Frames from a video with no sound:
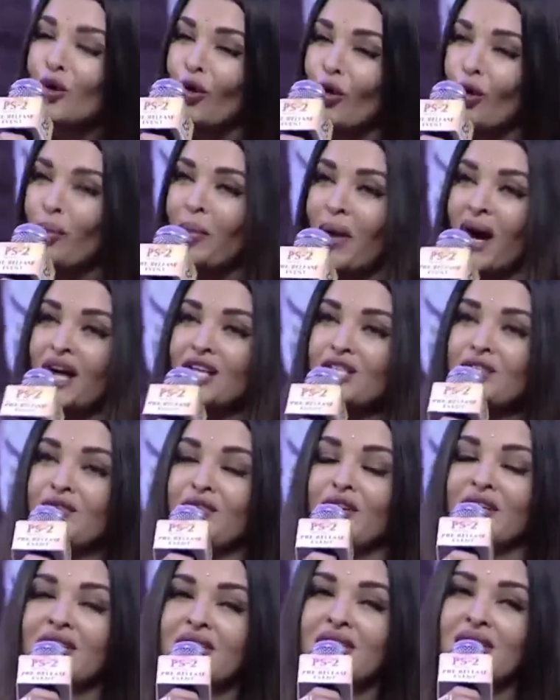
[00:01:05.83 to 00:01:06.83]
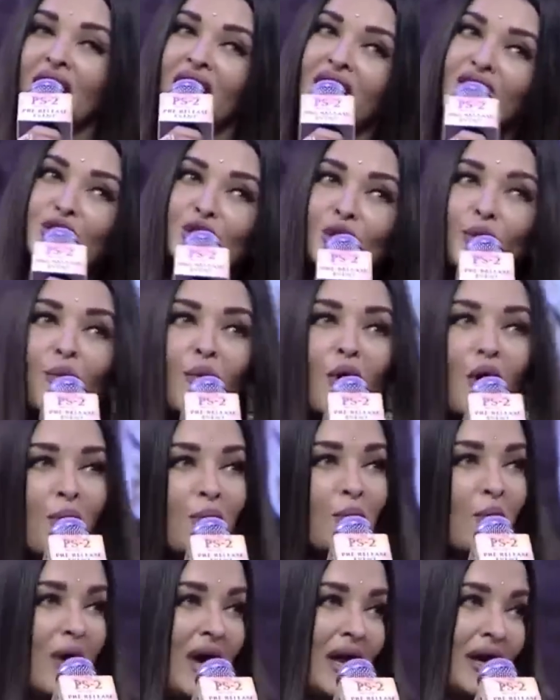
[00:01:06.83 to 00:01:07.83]
so much for such a
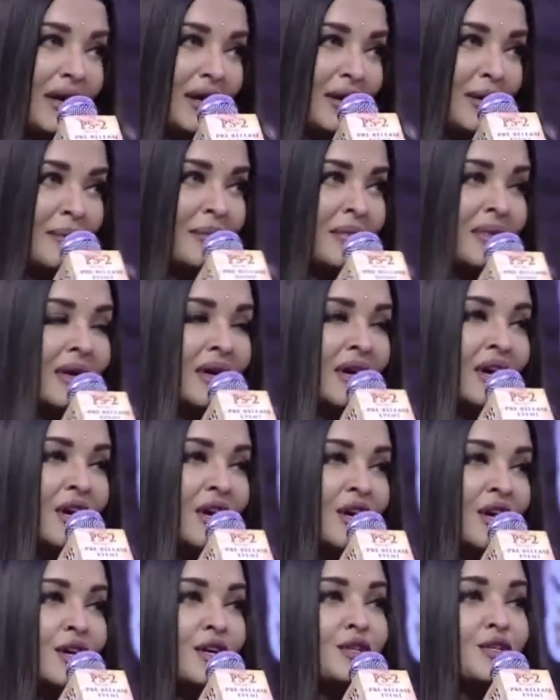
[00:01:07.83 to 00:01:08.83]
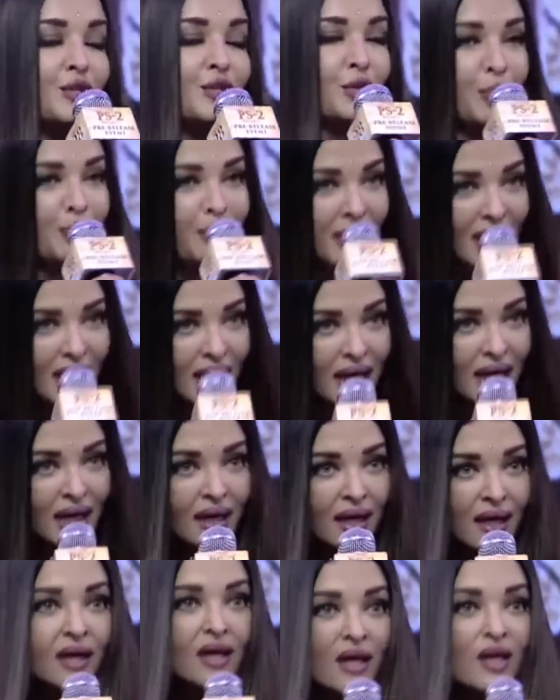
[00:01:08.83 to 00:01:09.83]
warm welcome to me,
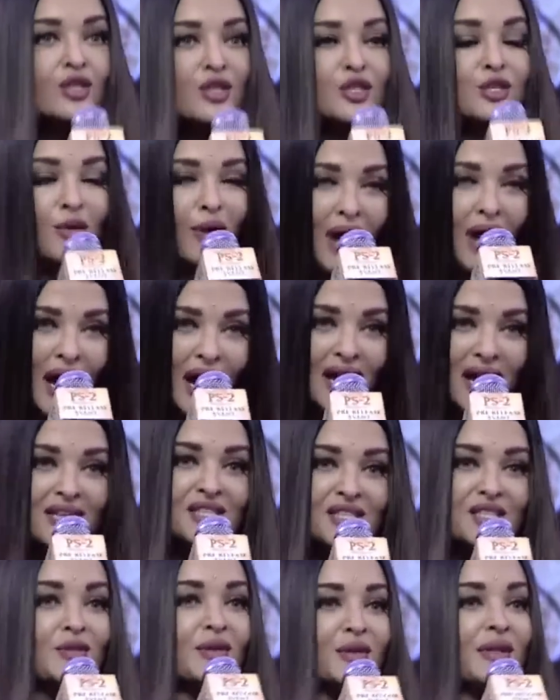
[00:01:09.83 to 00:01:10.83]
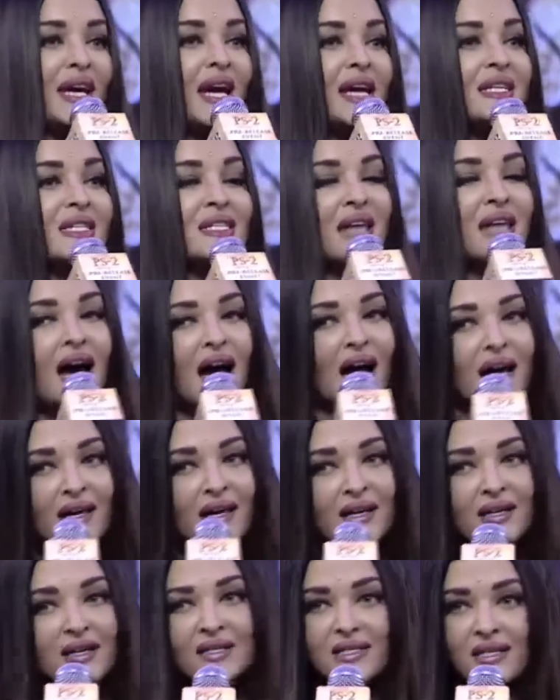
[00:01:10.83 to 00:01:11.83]
to us, to the
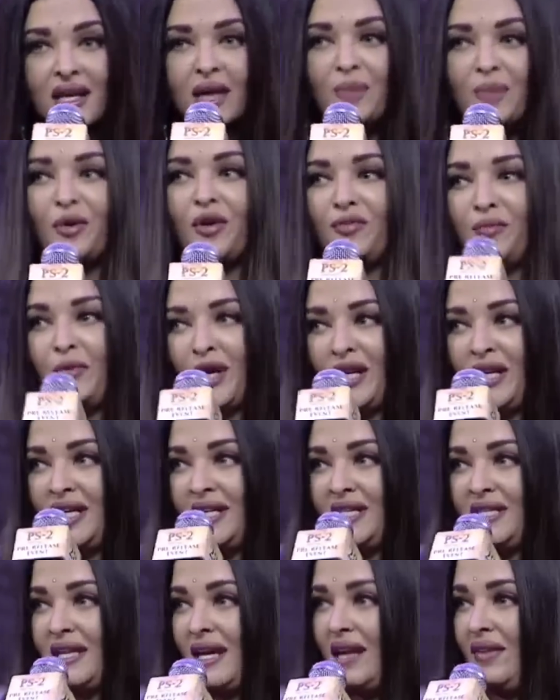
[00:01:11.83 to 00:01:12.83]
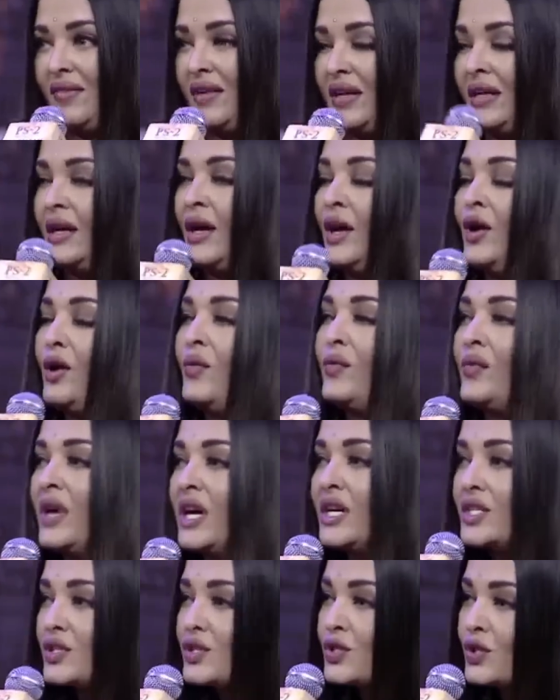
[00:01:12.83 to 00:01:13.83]
entire team of Ponniyin Selvan. We
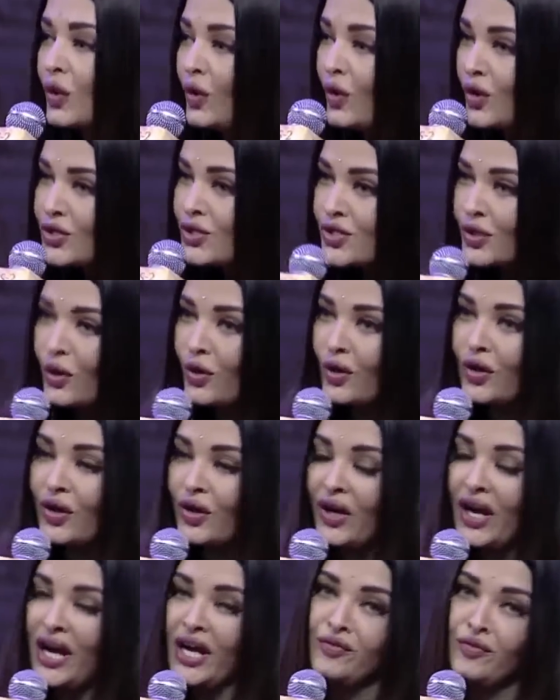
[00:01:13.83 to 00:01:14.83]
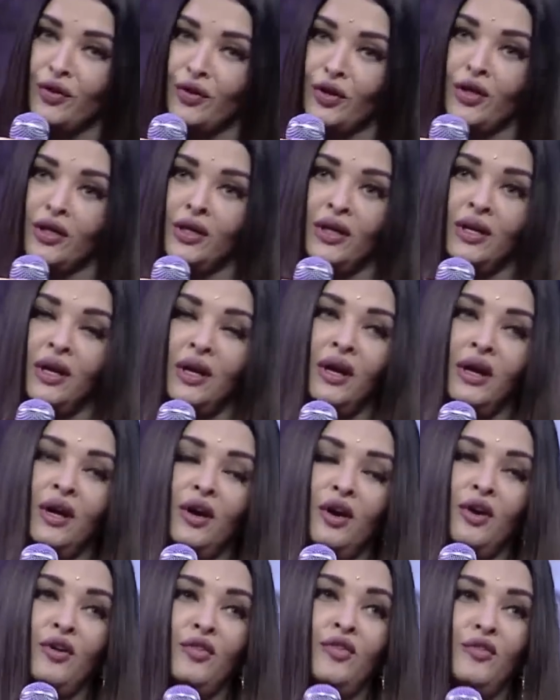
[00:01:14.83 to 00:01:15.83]
are so, so grateful
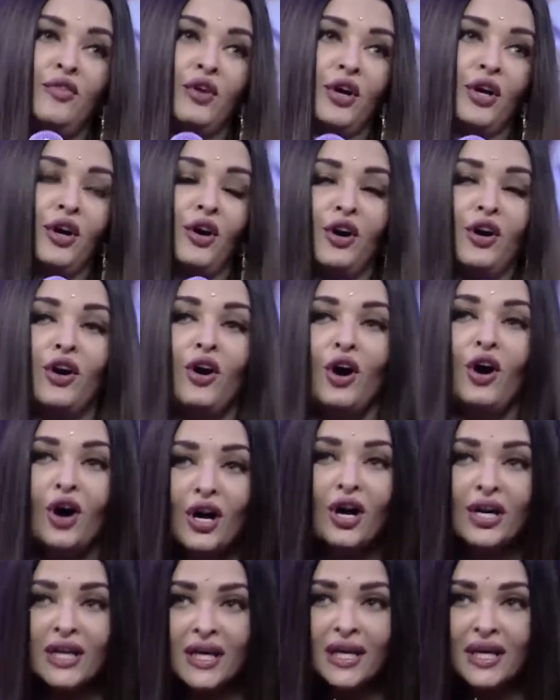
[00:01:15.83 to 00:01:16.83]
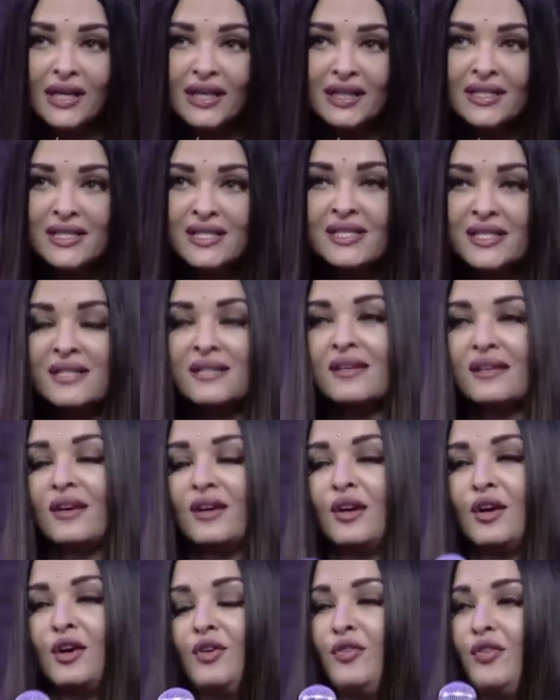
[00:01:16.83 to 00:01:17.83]
for your audience,
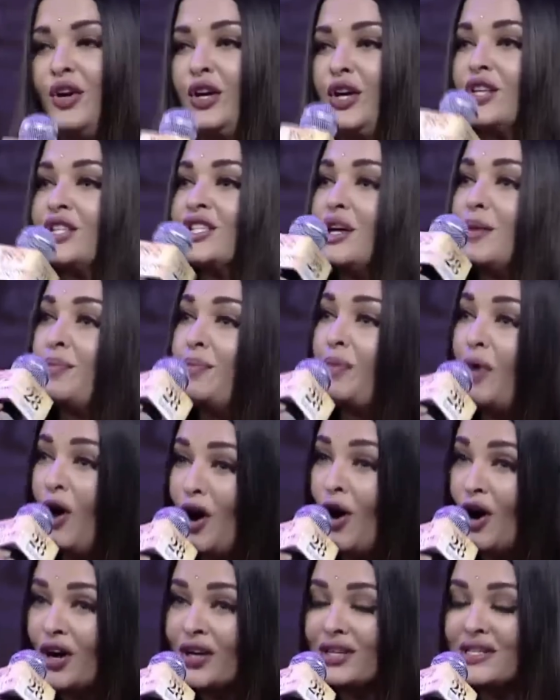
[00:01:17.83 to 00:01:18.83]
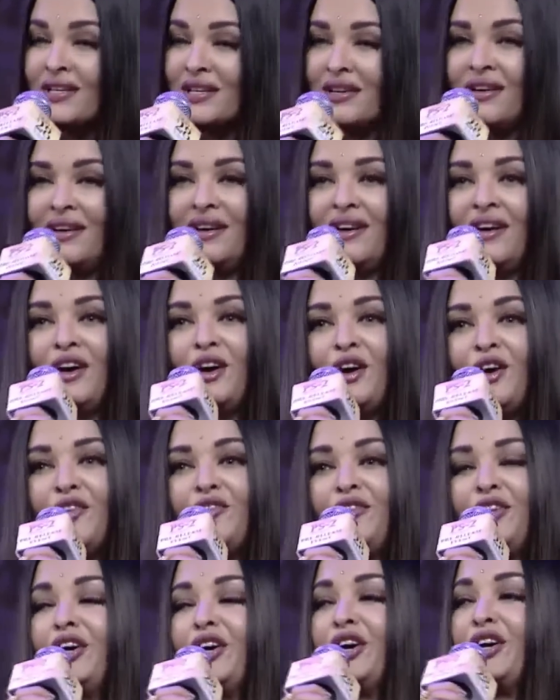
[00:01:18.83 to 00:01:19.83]
for your support,
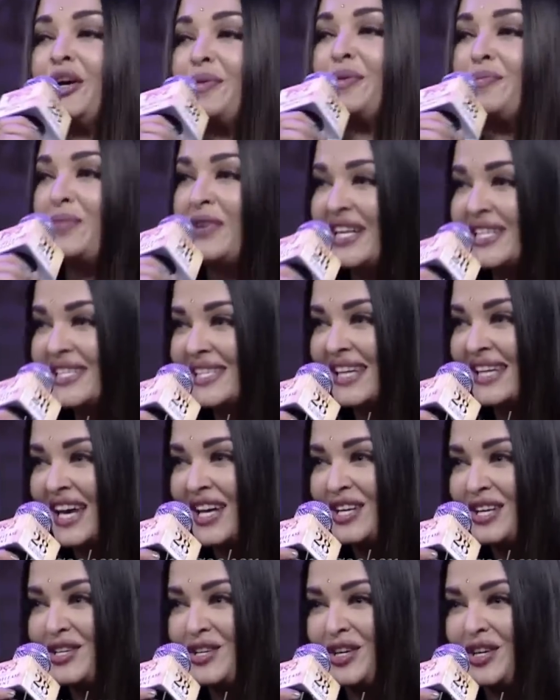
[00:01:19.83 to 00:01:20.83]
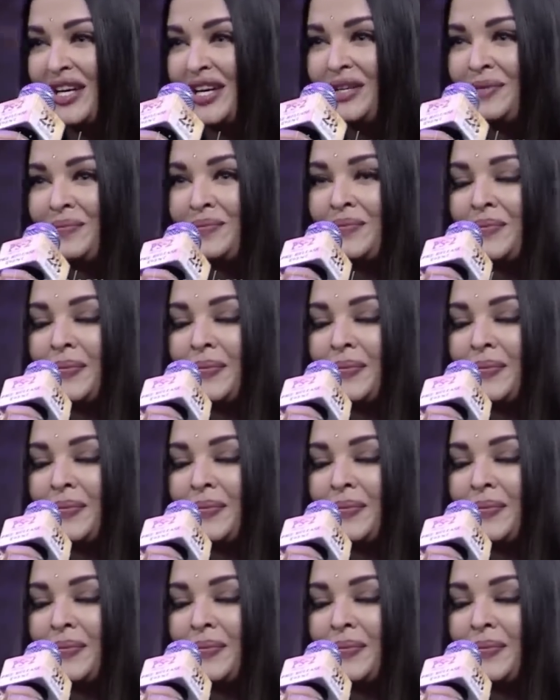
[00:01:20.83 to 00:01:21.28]
for your appreciation,